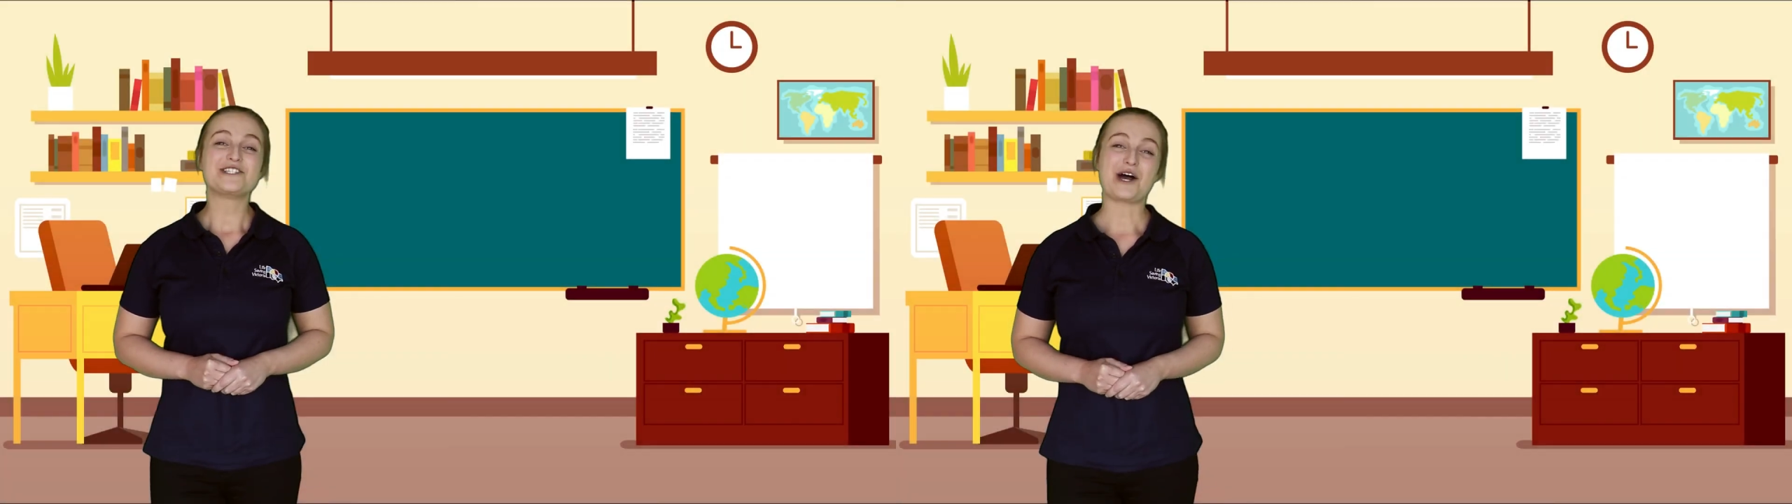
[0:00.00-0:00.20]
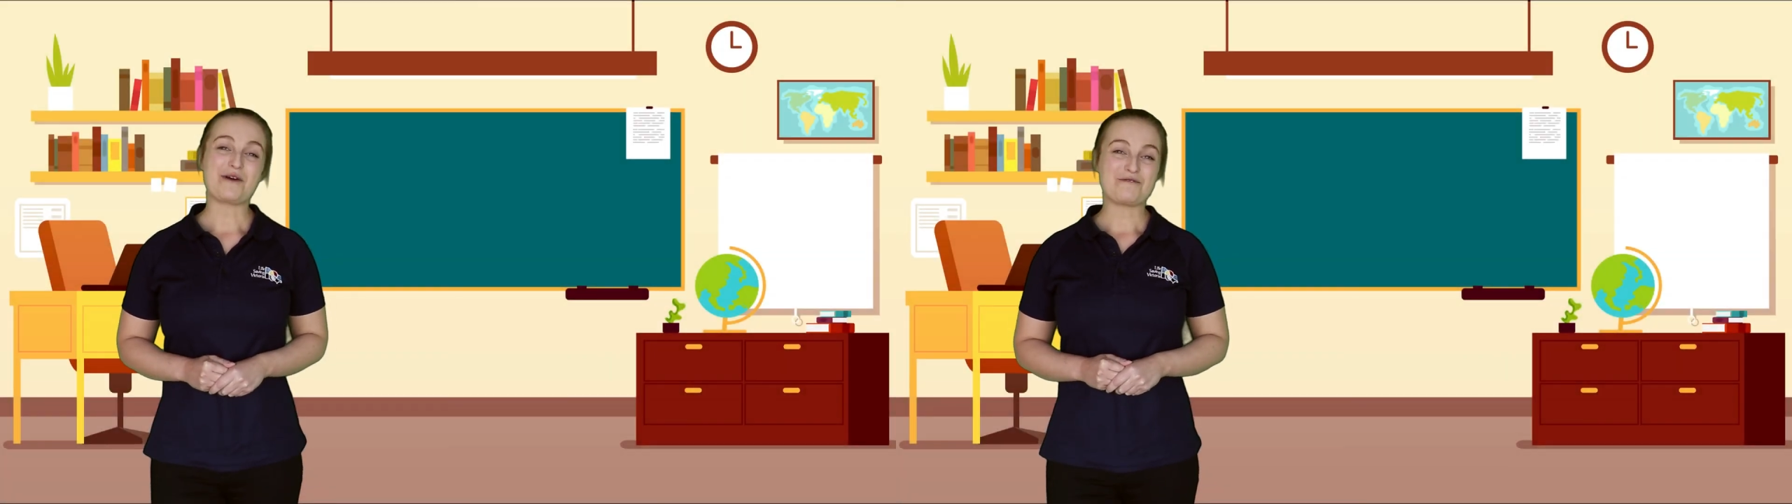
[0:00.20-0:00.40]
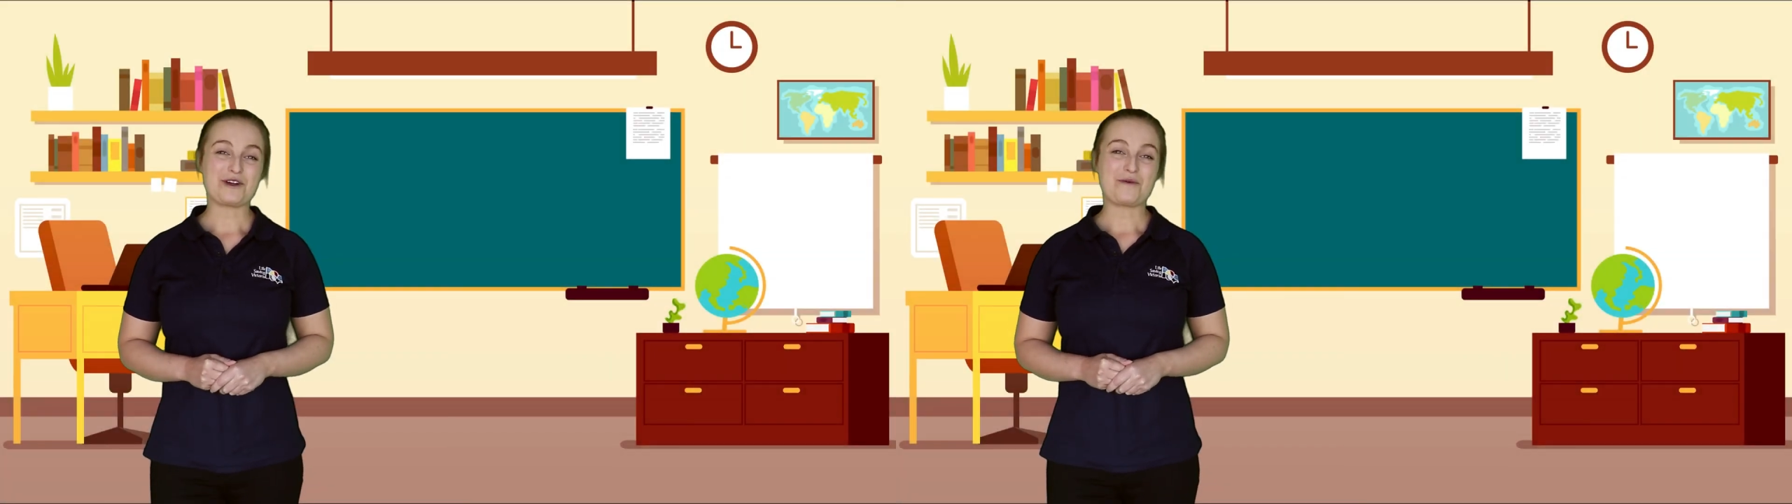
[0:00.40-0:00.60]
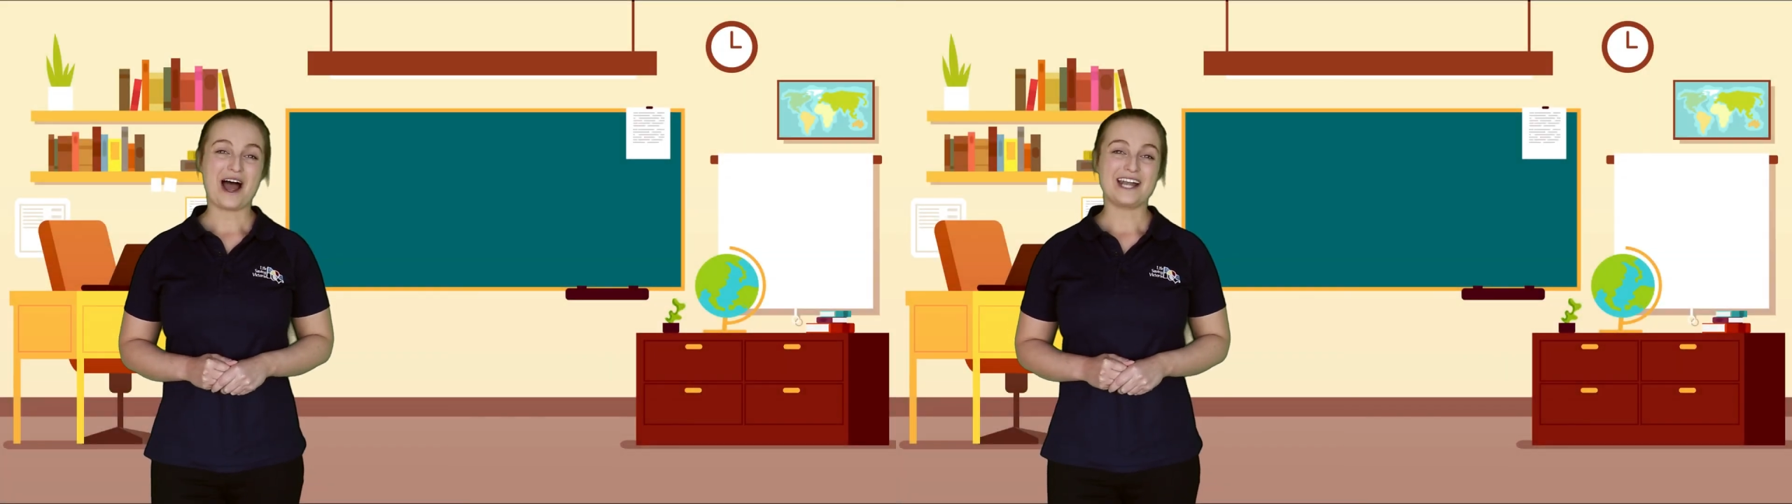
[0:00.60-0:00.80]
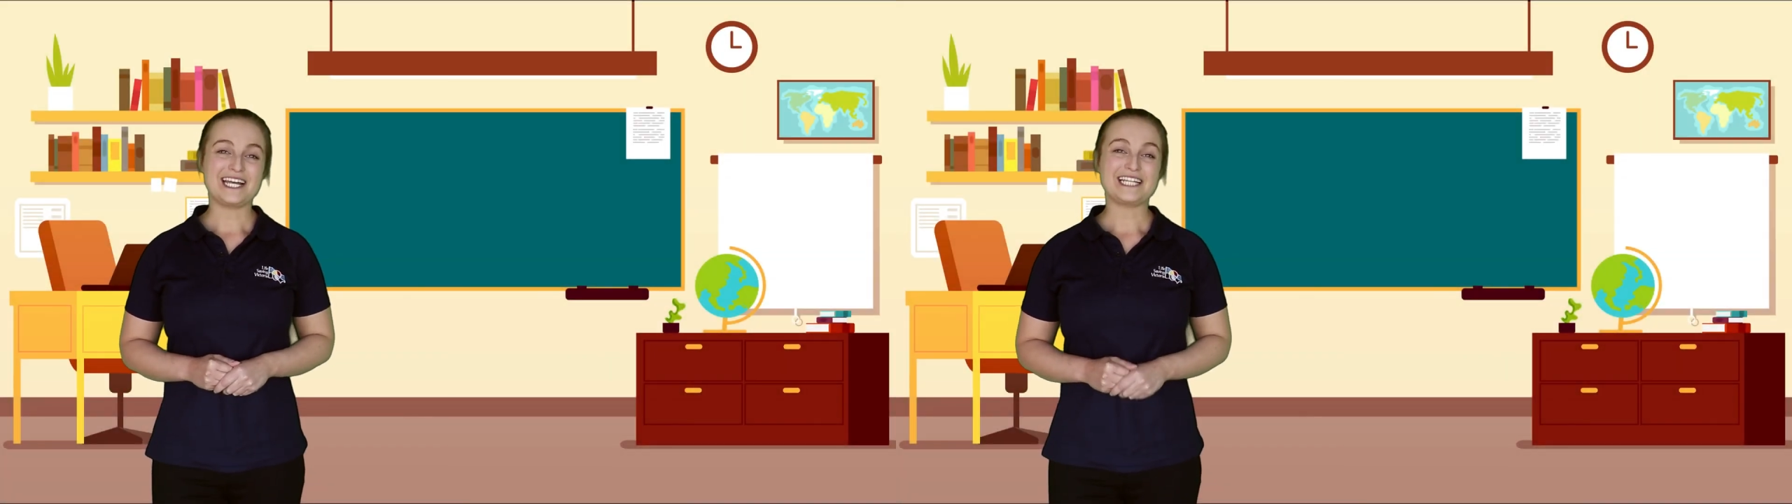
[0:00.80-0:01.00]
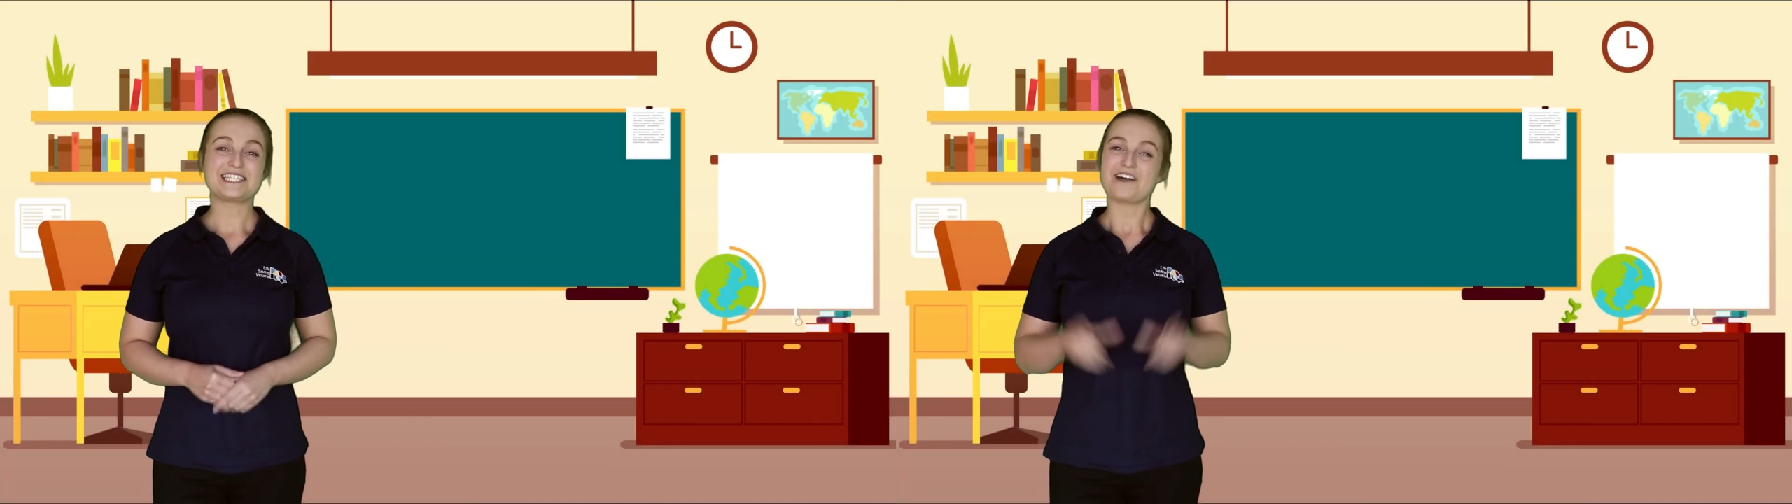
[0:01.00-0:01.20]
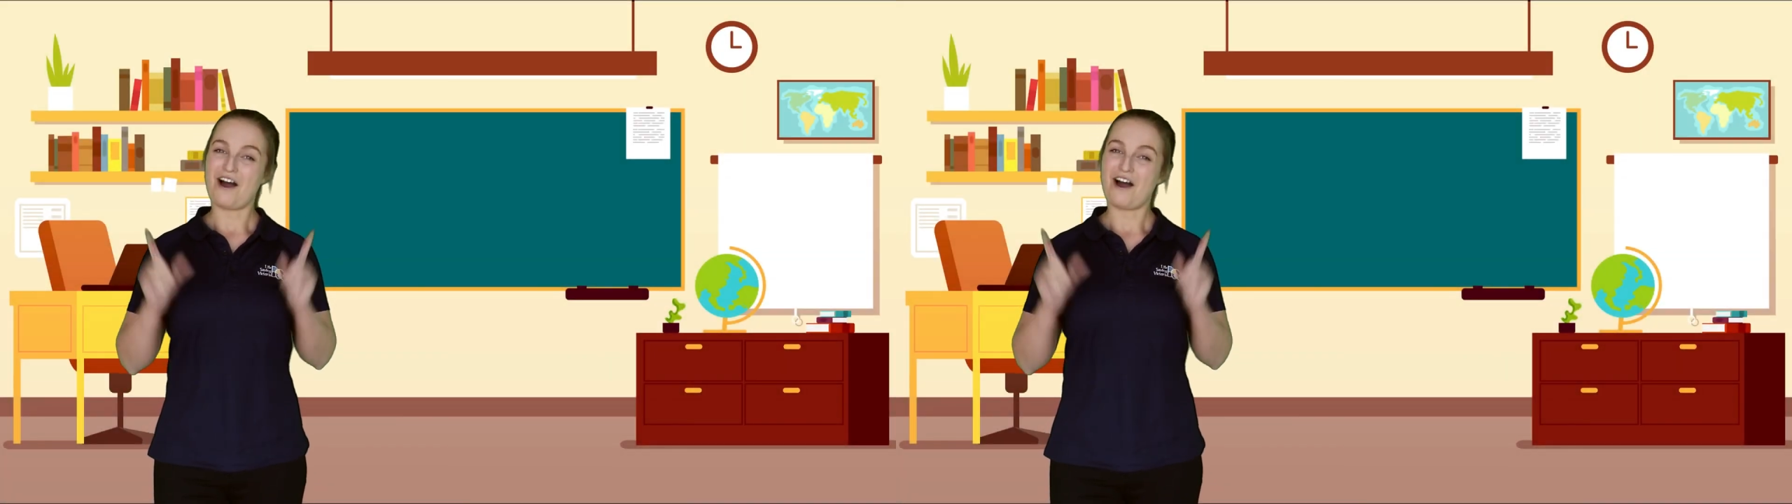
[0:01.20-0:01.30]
So everyone, it's